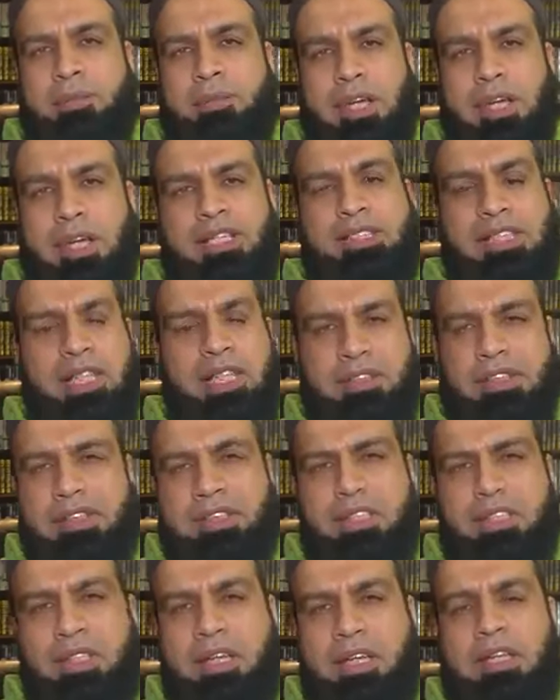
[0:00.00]
And I said
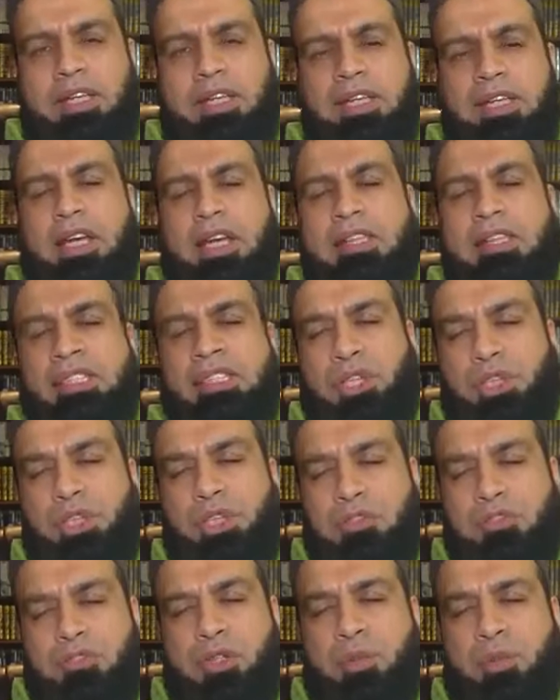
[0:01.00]
this in a
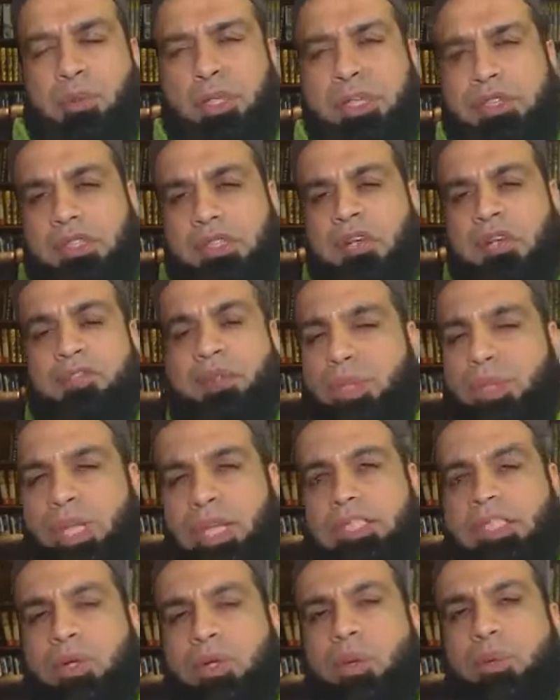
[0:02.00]
session a few
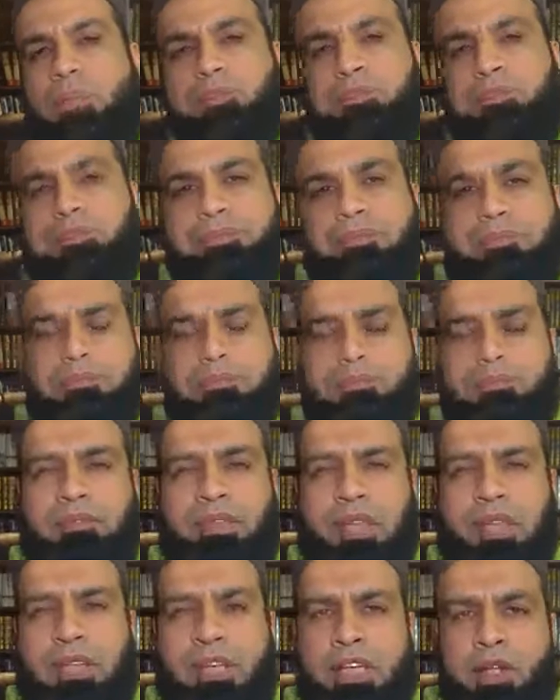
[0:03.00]
days ago.
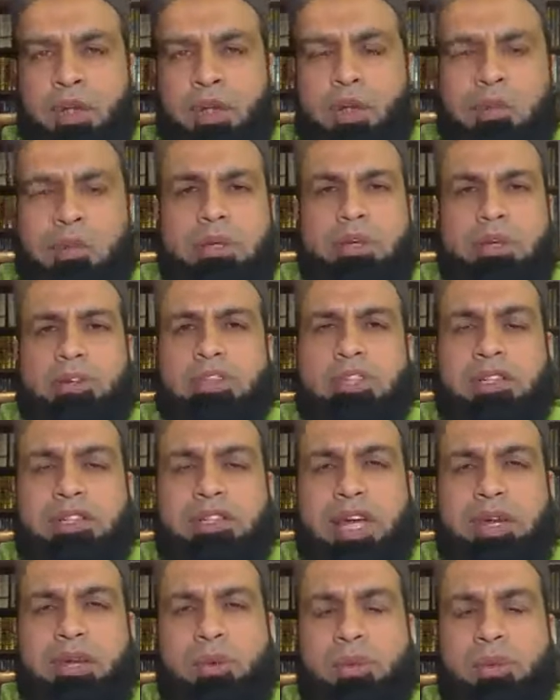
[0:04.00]
Umar
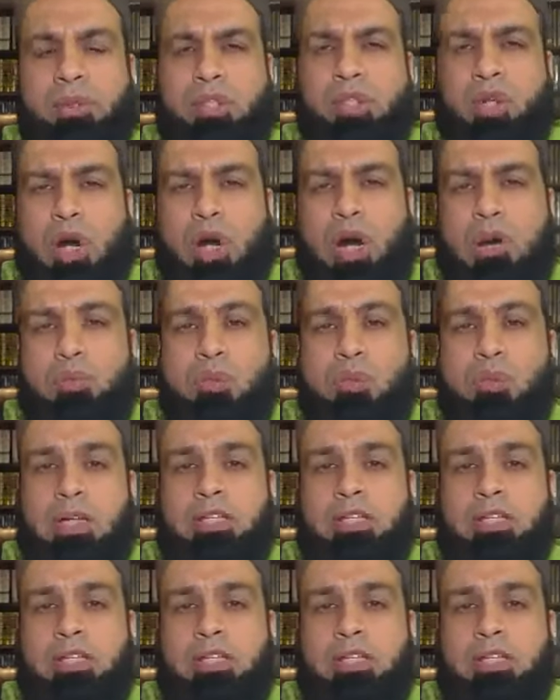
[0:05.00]
radiallahu anhu saw Abu